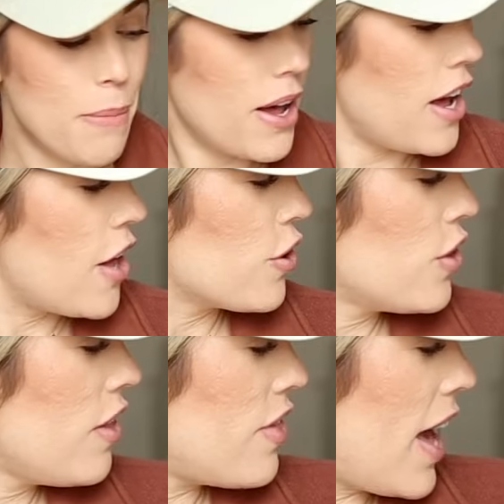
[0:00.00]
But other
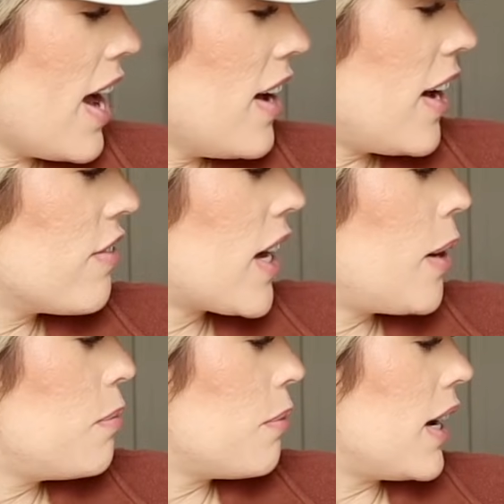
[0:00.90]
than that, I've
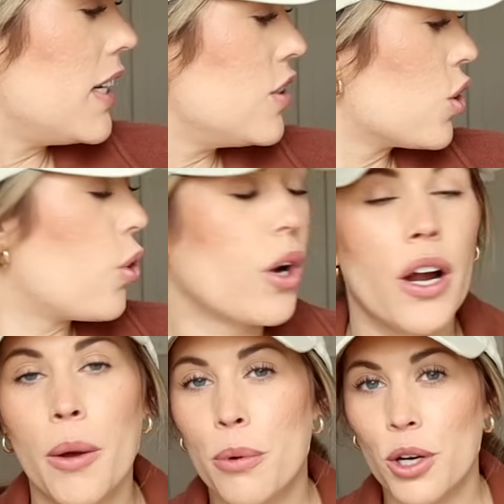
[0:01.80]
kept my decor
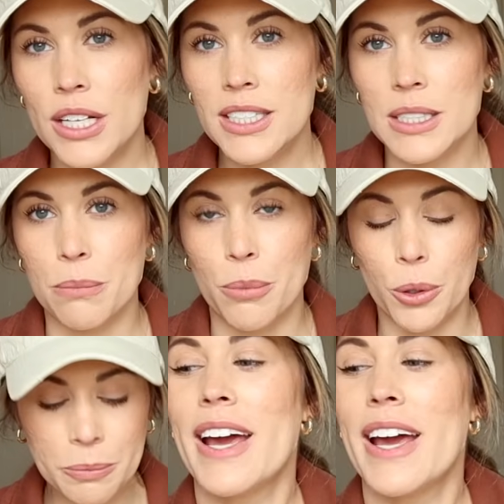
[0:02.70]
pretty simple.